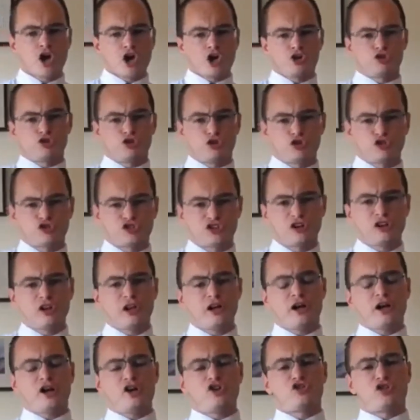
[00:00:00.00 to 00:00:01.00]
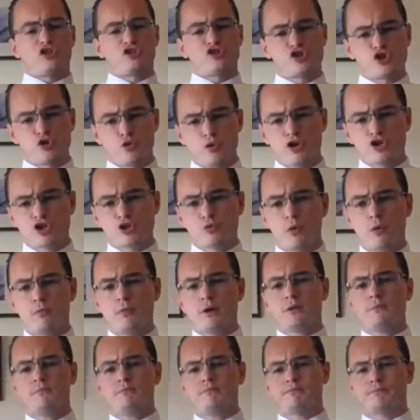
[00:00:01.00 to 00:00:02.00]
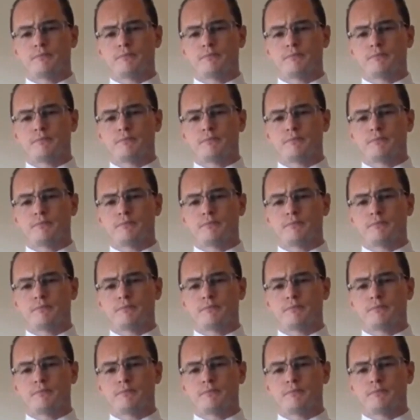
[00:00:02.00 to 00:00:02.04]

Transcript: Drusilla is a Jewish woman.